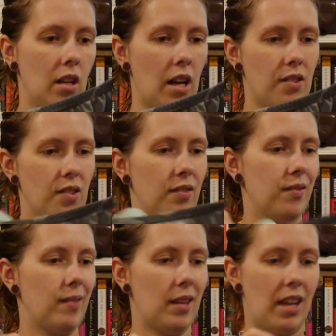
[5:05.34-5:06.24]
has
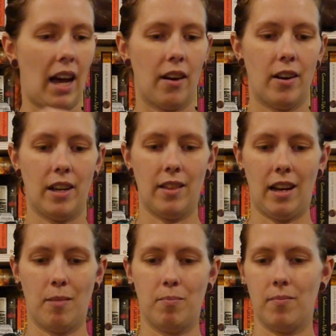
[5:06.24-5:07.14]
a tag on it that
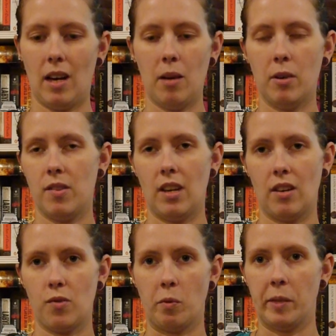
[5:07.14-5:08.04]
I want to say
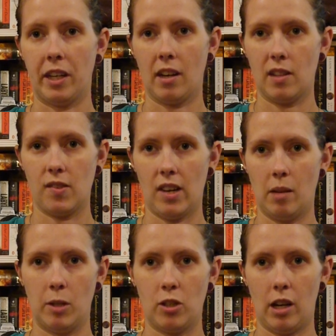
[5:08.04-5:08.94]
is from like a
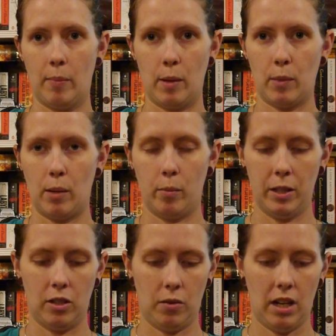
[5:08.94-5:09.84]
consignment shop that
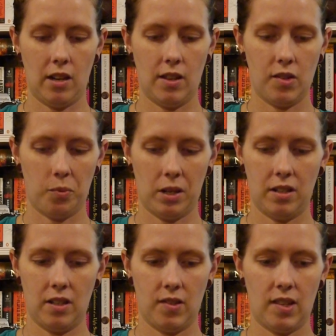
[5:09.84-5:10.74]
probably donated this when
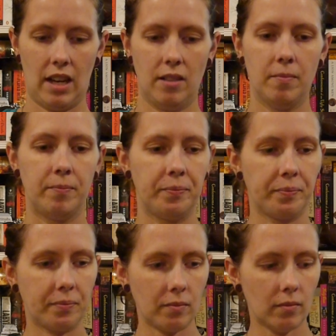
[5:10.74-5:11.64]
it didn't sell.
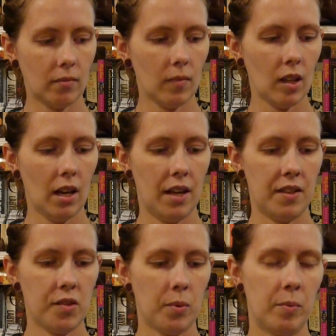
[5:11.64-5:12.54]

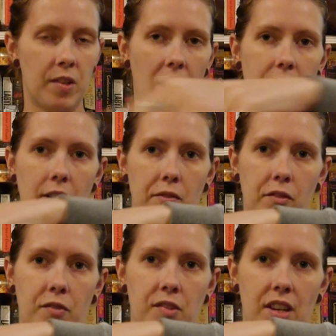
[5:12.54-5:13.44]
And this one was half off
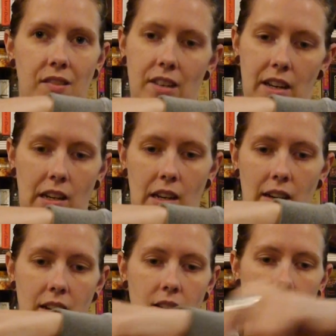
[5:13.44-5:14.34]
of
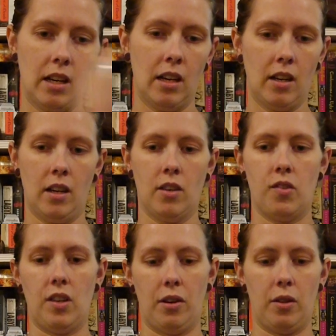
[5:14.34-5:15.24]
$6.99.
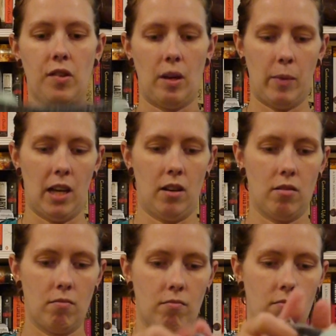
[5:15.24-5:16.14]
So this I paid
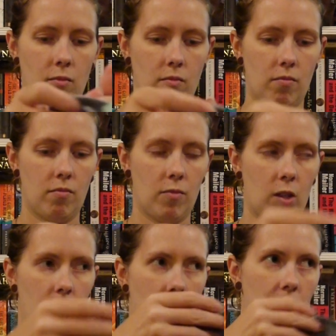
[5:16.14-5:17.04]

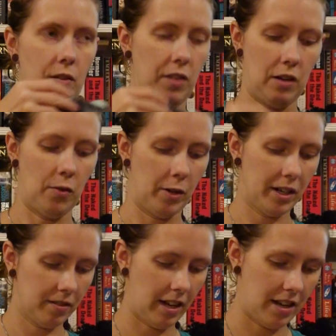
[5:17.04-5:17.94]
$3.50
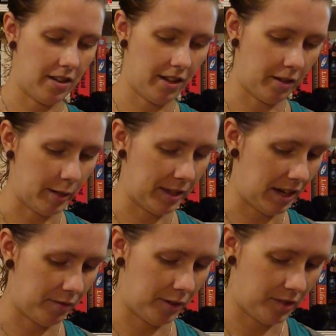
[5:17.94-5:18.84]
for. I had to think about
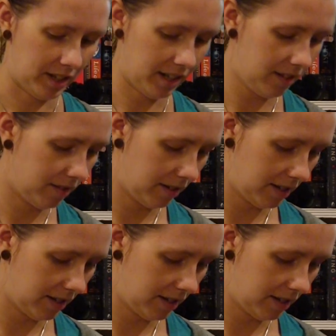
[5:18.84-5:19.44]
that for a second.